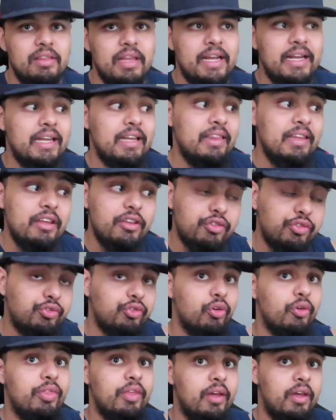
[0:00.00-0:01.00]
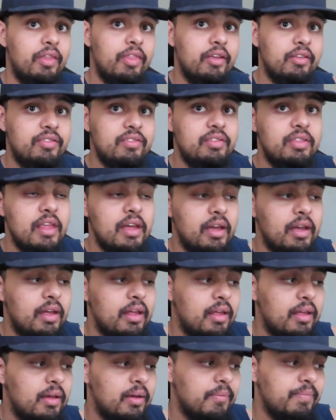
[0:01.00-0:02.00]
at least for the
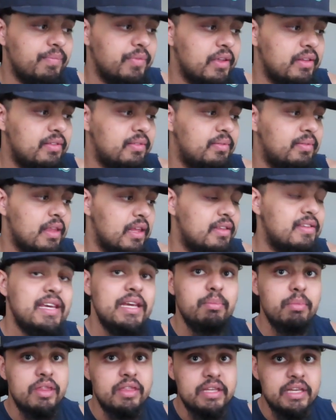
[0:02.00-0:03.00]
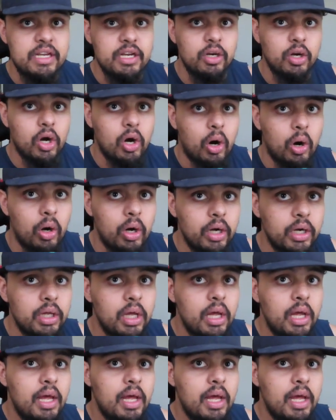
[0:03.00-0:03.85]
Team of the Year card.